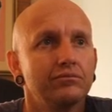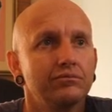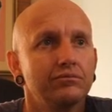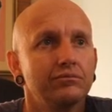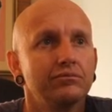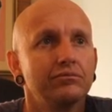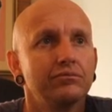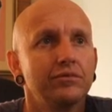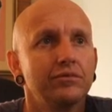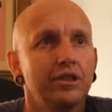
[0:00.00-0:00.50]

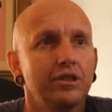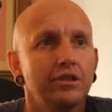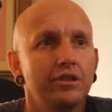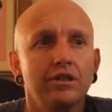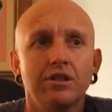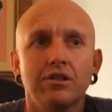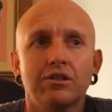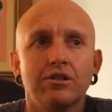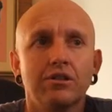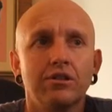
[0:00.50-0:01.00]
And they're looking
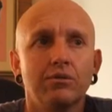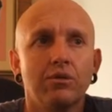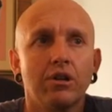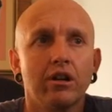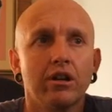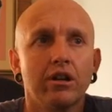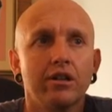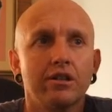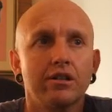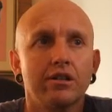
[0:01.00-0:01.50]
good, the
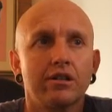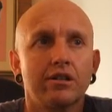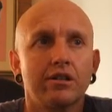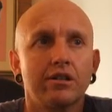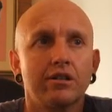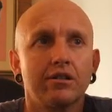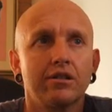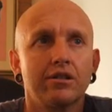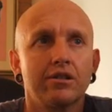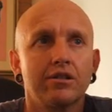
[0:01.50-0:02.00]
Warriors. It's
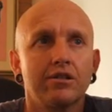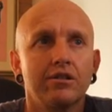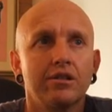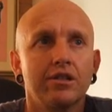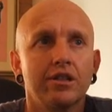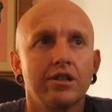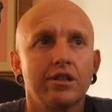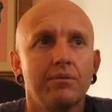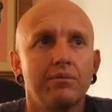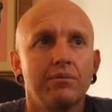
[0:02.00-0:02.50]
a good
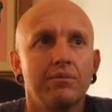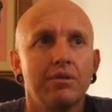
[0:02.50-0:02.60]
team.